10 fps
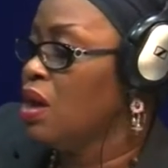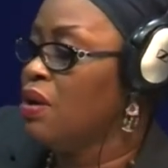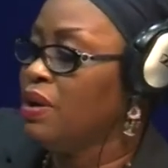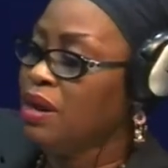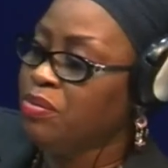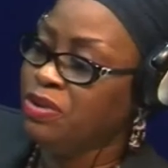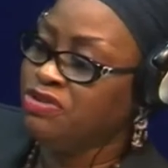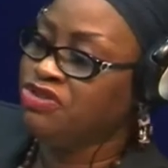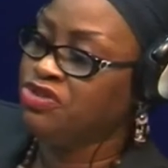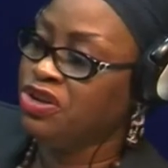All right, I'm
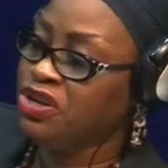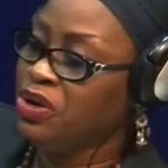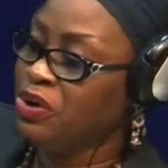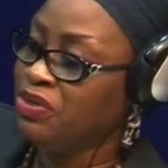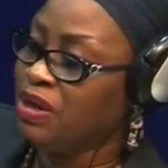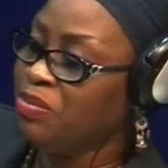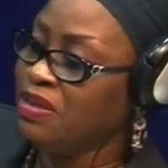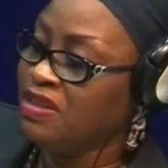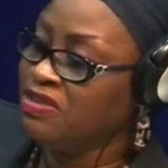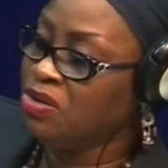pretty sure you know that
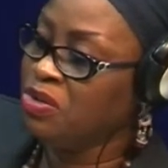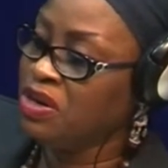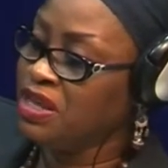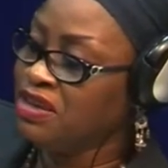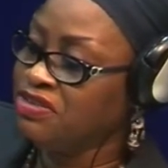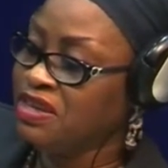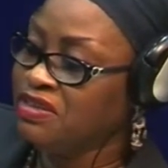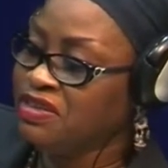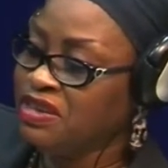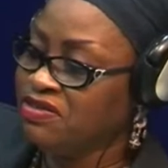business communication
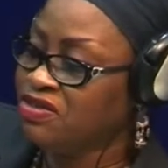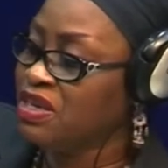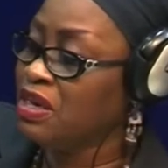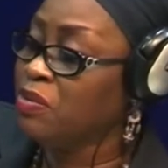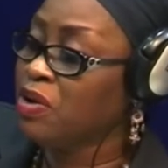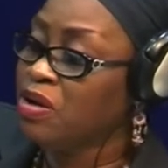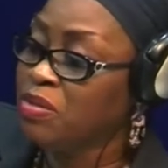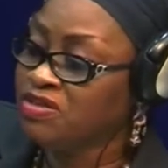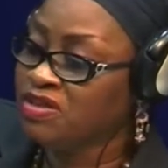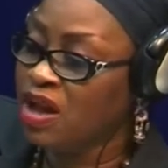exists to keep
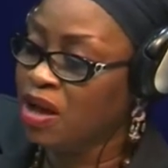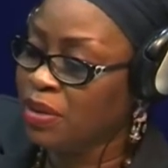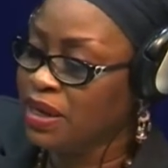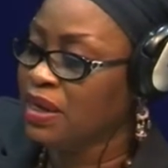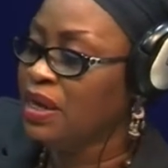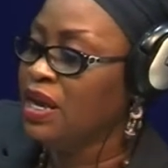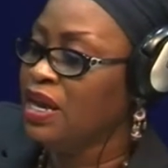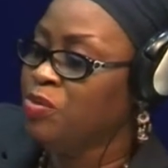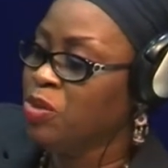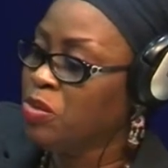commerce humming.
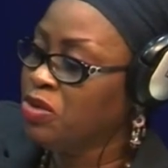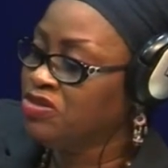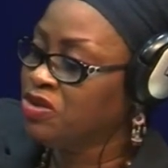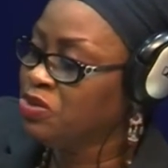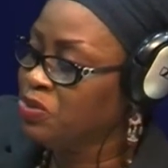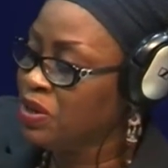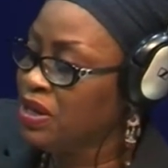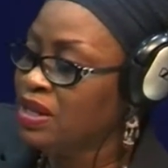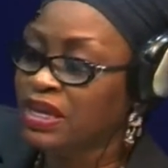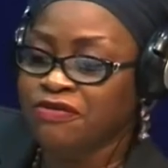It promotes
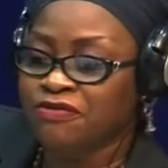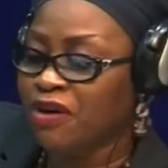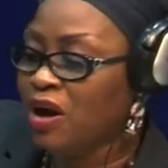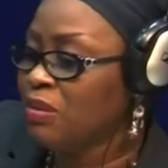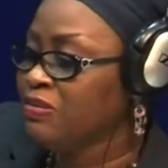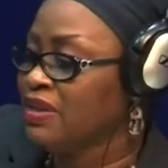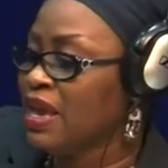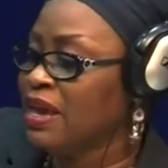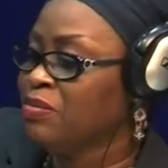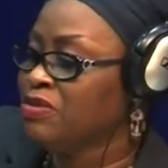goodwill, informs
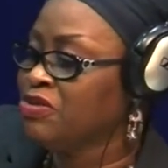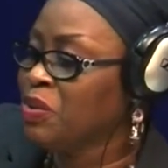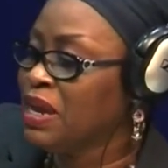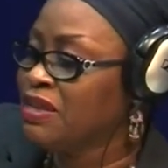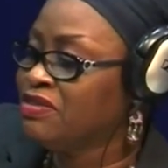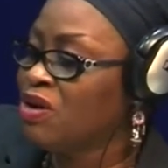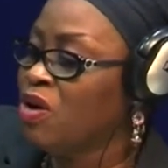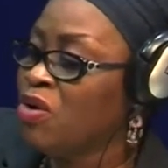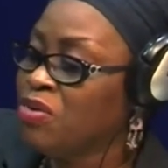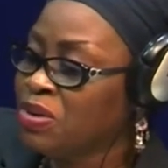and persuades
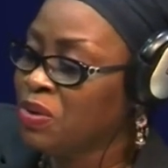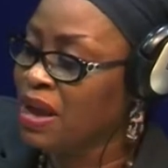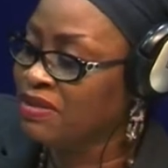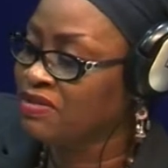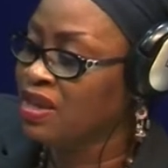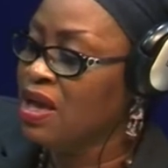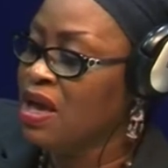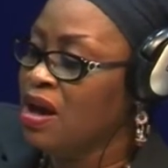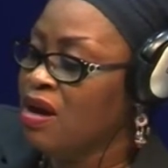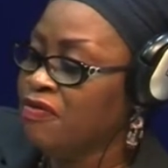or requests,
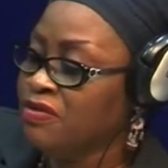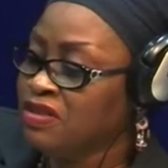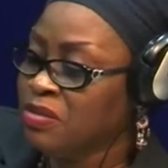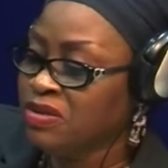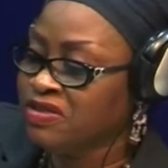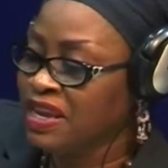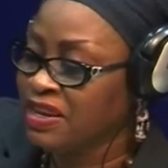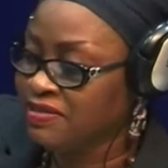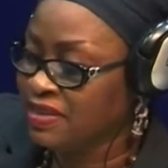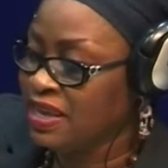often
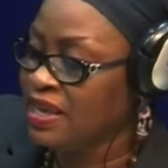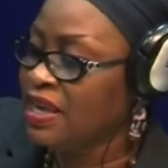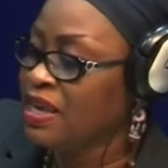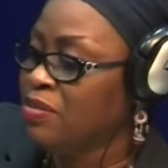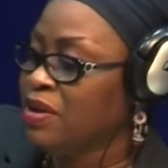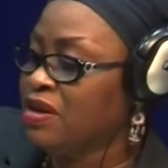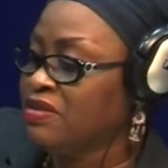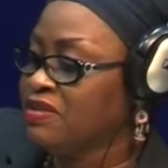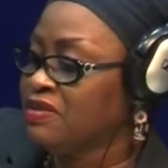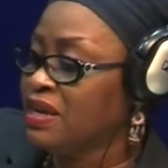simultaneously,
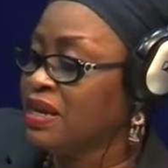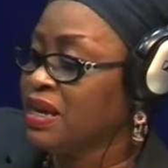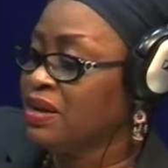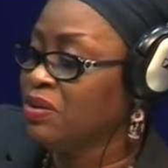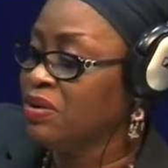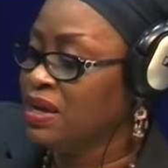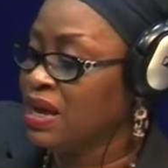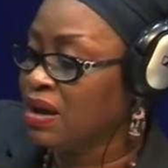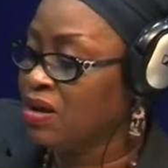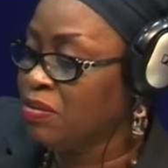because a sender can only
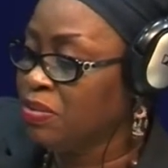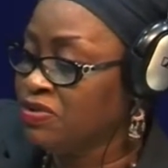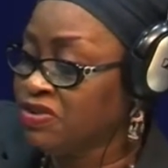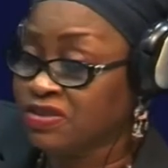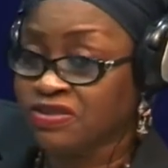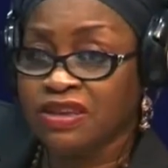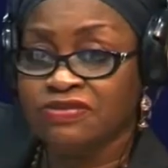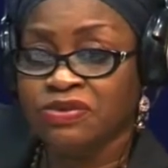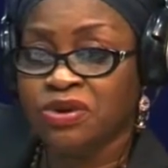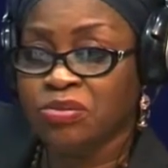accomplish
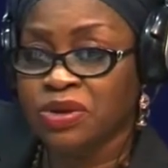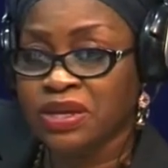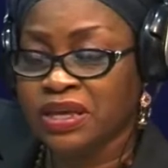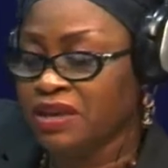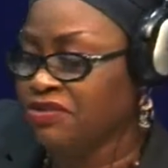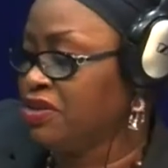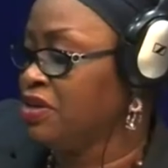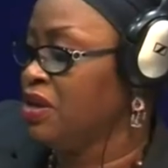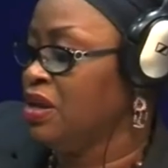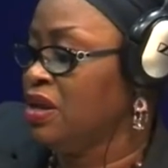successful
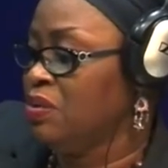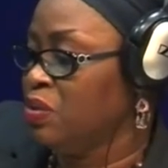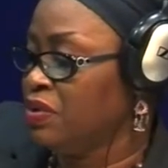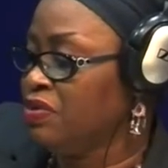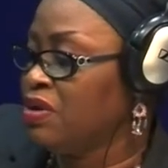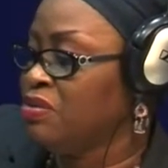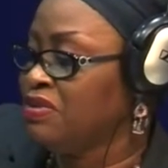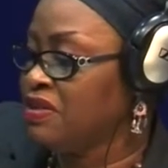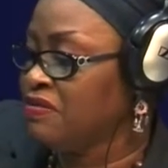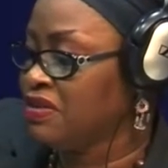communication with a
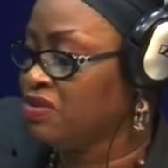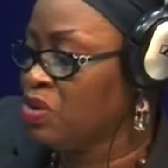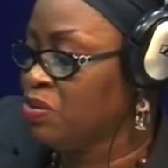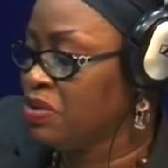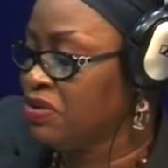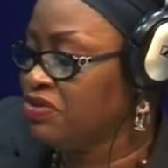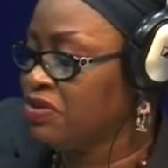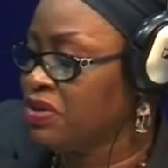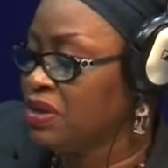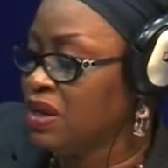receiver's
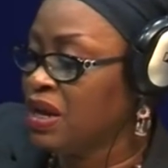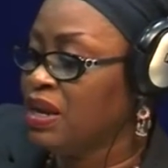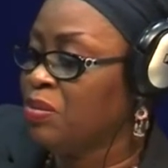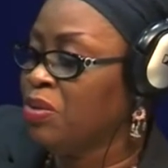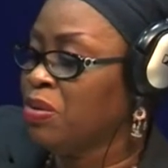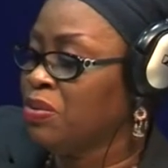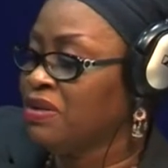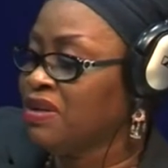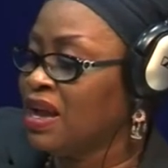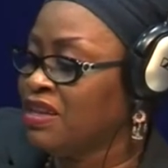cooperation. An
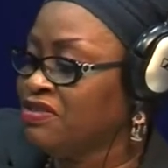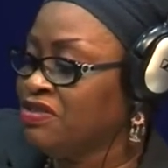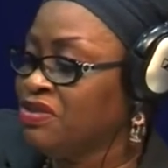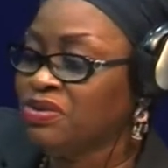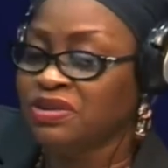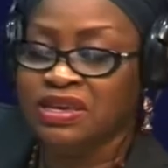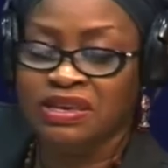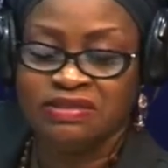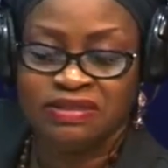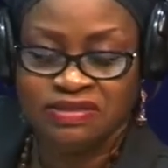appropriate attitude
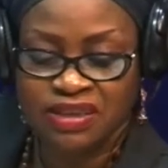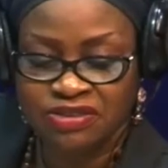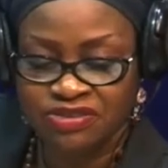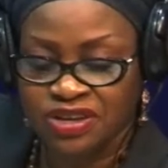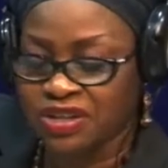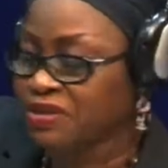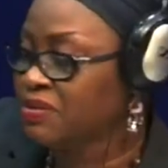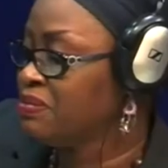is essential.